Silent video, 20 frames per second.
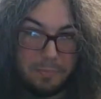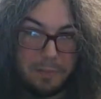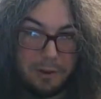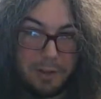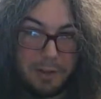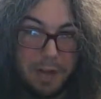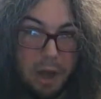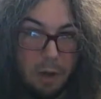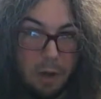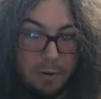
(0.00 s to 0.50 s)
There
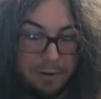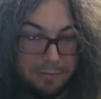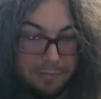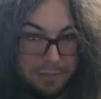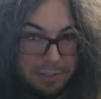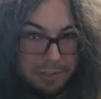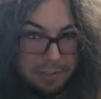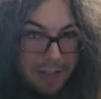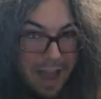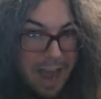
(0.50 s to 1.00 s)
you go, an
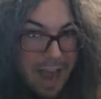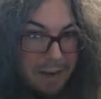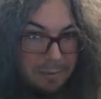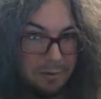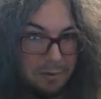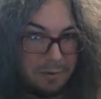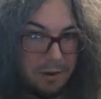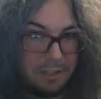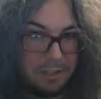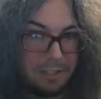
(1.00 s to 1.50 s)
official
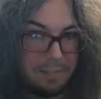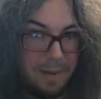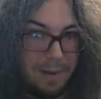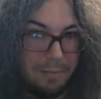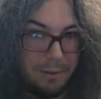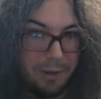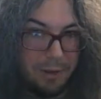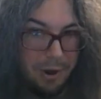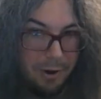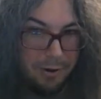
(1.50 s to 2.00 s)
Animal Crossing
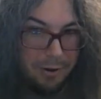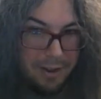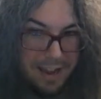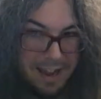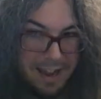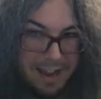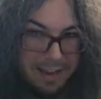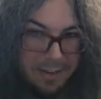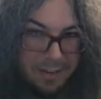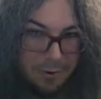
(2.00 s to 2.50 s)
memory card
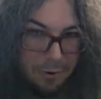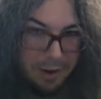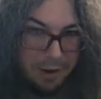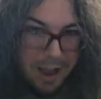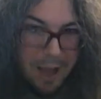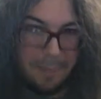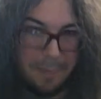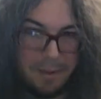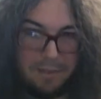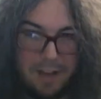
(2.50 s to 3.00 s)
in your
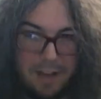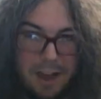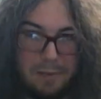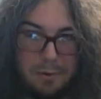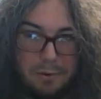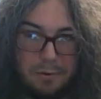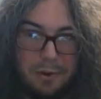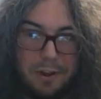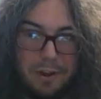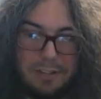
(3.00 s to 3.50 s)
copy of
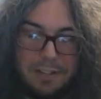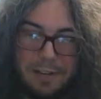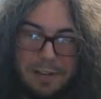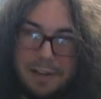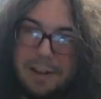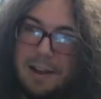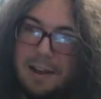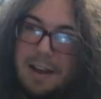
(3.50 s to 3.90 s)
Animal Crossing.